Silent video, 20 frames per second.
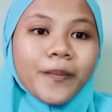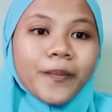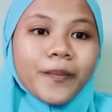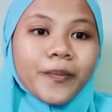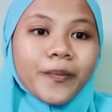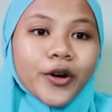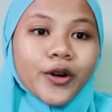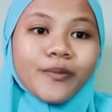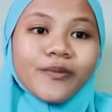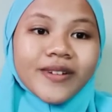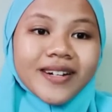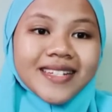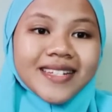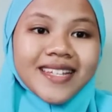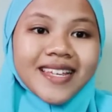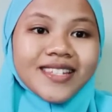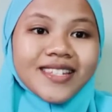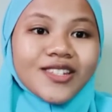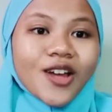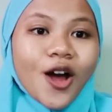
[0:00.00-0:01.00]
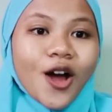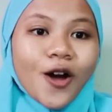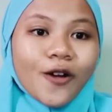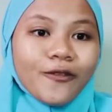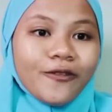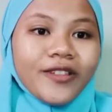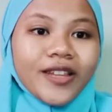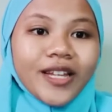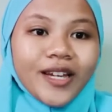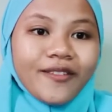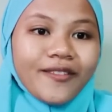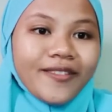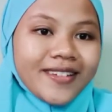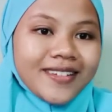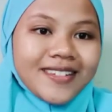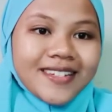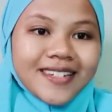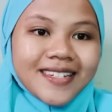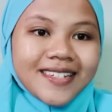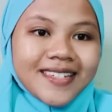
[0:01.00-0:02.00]
properties of
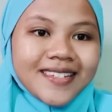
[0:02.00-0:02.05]
languages.